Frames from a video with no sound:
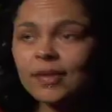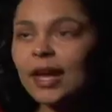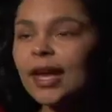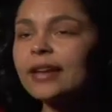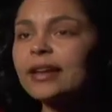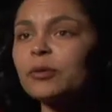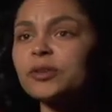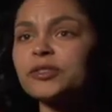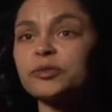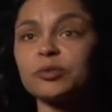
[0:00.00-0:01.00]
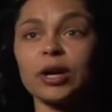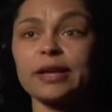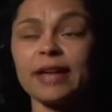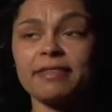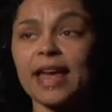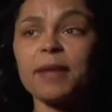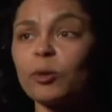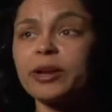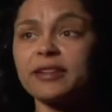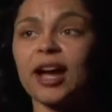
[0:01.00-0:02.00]
And it was, at that
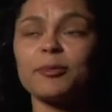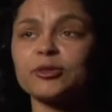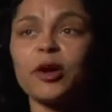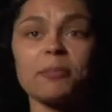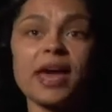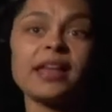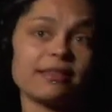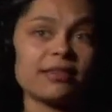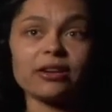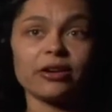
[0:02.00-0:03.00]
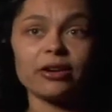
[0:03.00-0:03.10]
point in time, it was all men in theater.